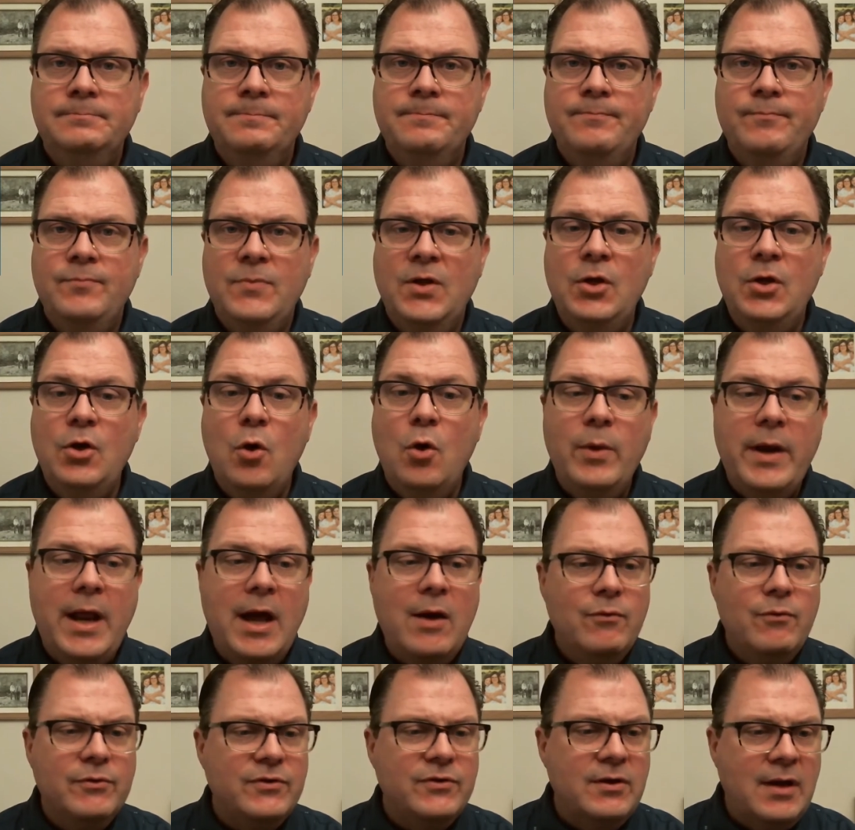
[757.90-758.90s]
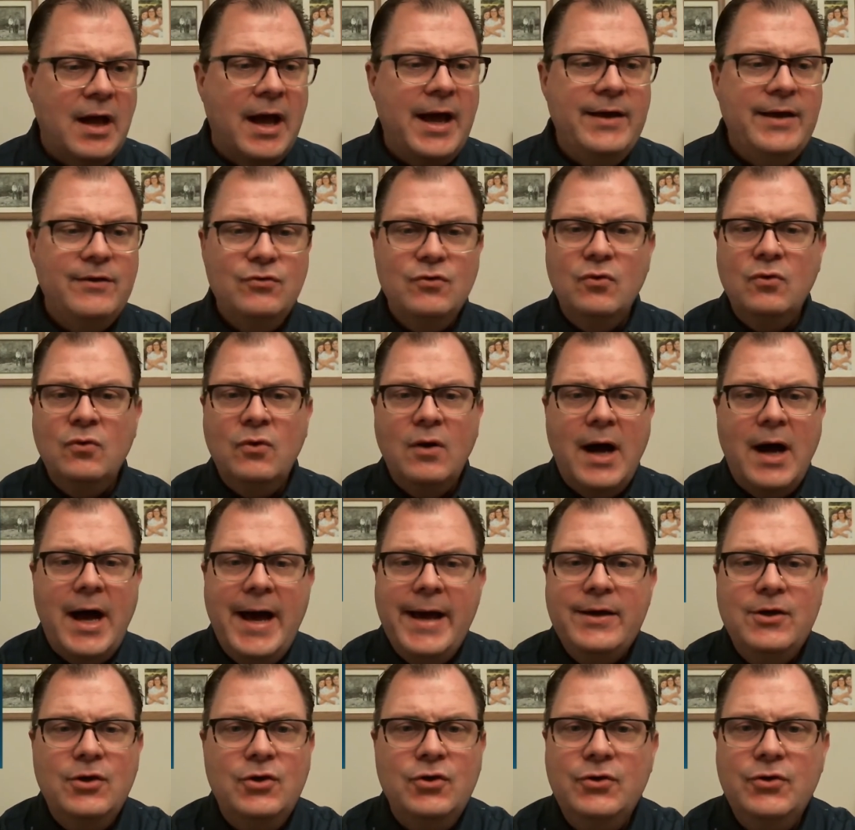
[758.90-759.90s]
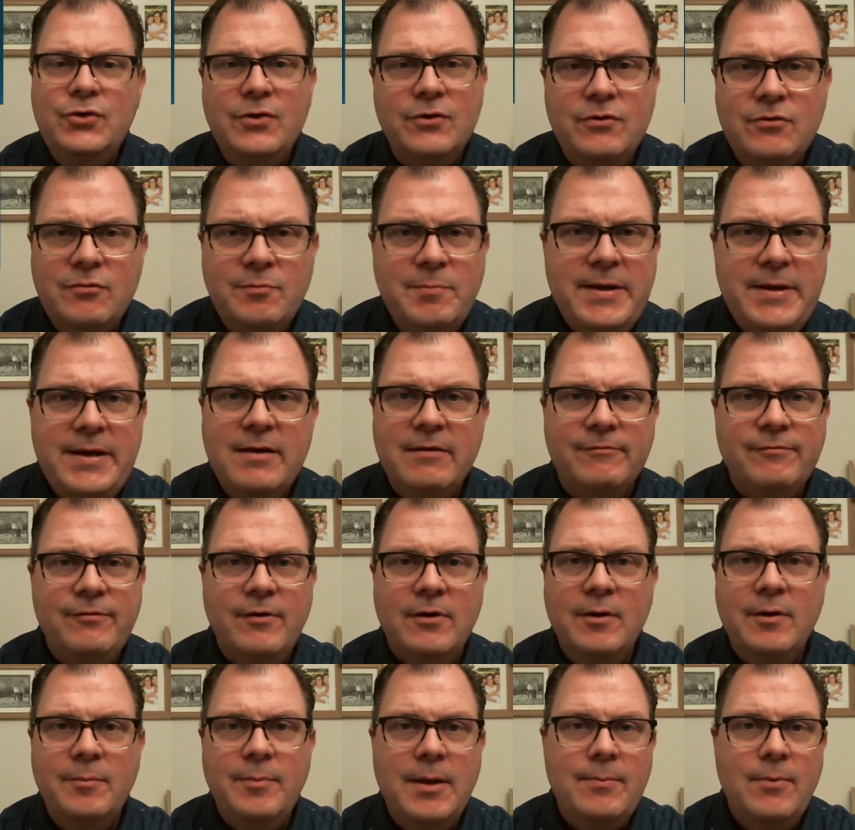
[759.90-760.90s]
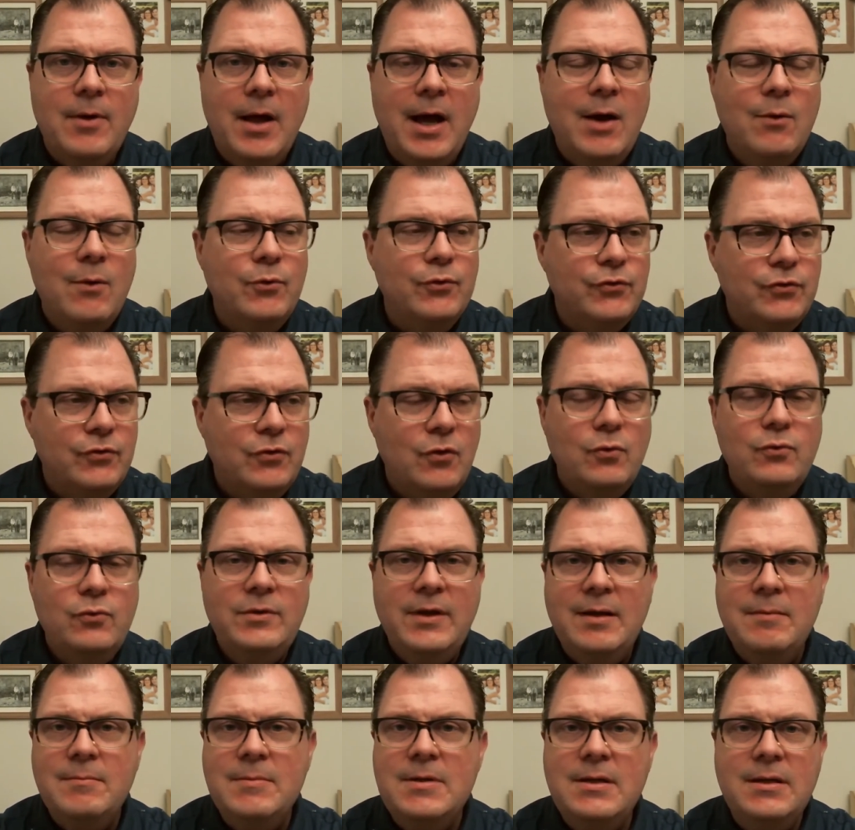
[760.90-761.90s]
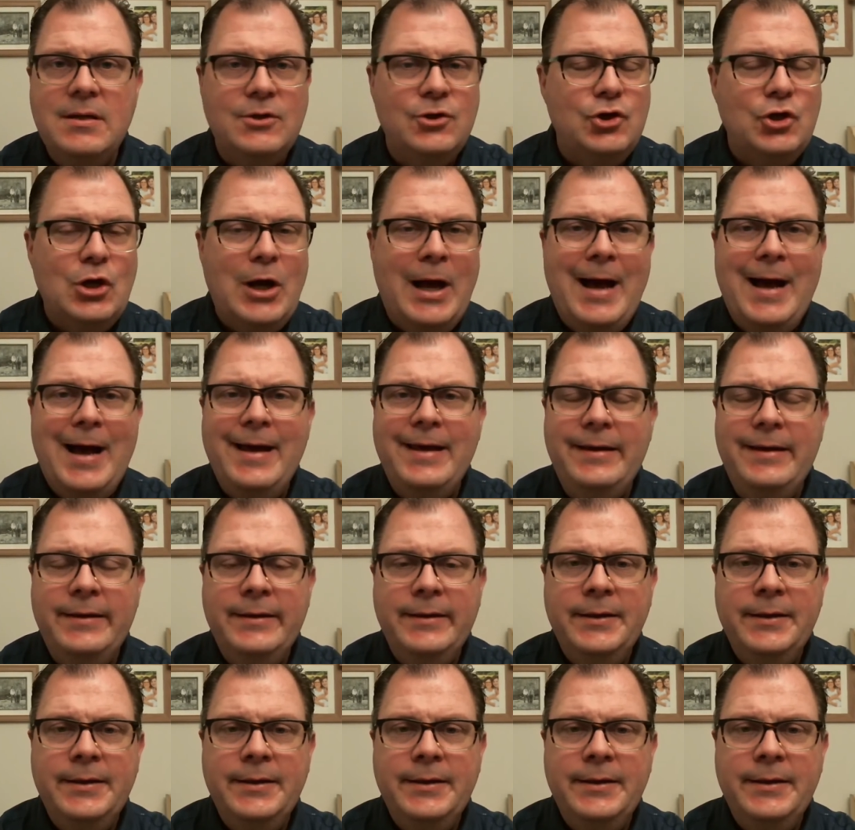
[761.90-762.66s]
You know, when I was in high school, I couldn't speak in front of people. I was so timid and shy.